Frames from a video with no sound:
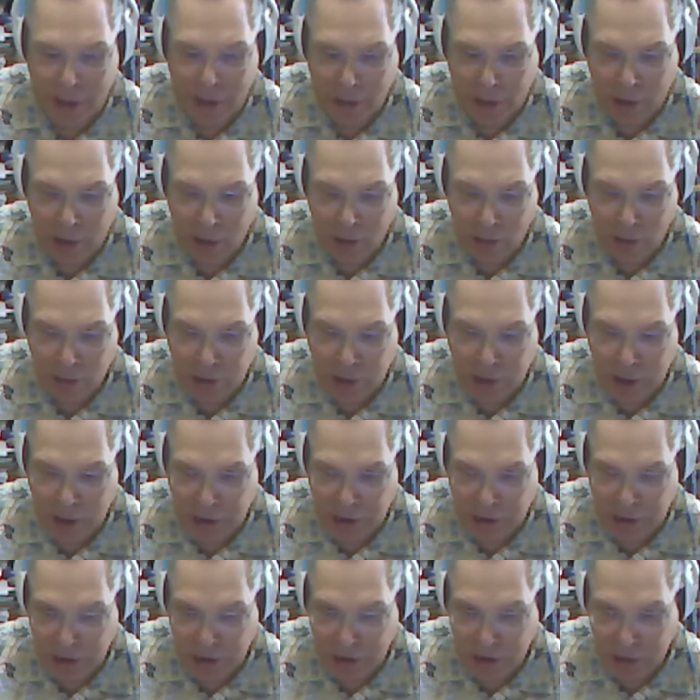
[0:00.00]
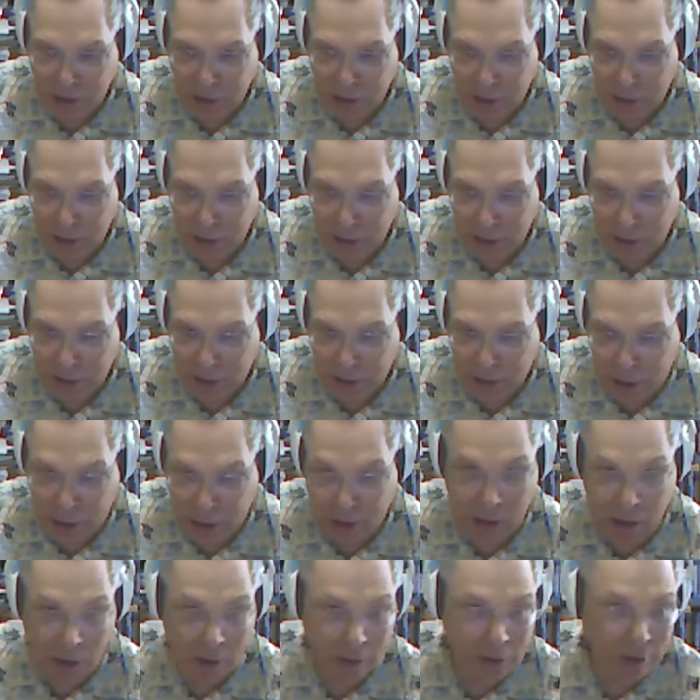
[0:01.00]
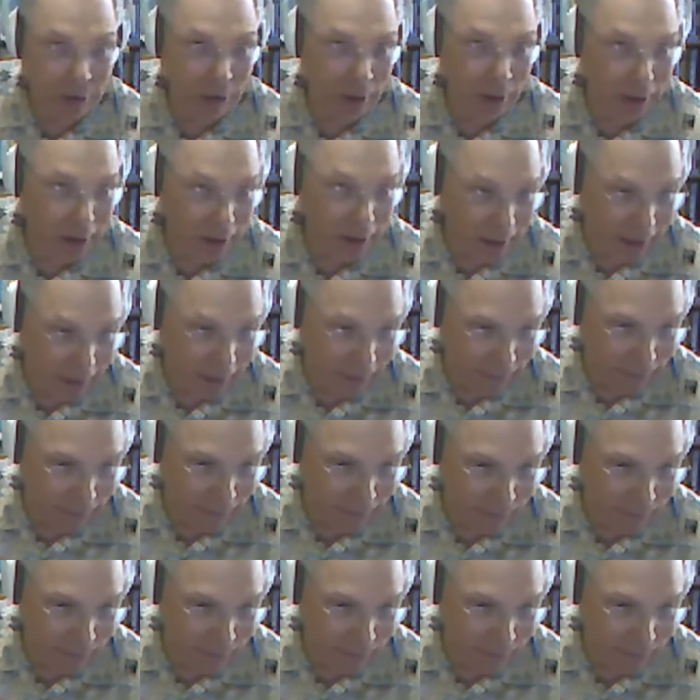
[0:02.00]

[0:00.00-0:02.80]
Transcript: negotiation an alternative.